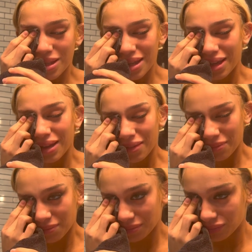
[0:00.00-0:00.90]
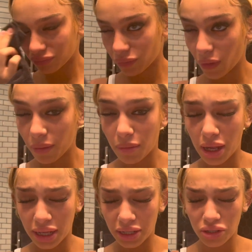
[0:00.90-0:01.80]
like
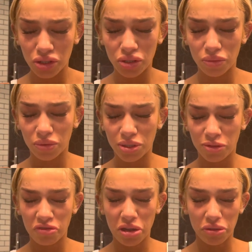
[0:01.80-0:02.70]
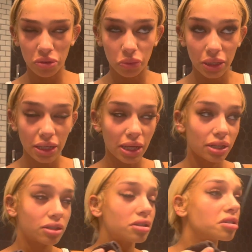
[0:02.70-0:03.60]
my shoots throughout the
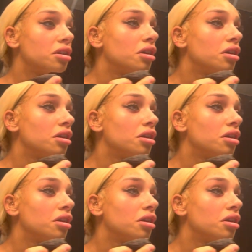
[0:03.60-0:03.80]
weekend.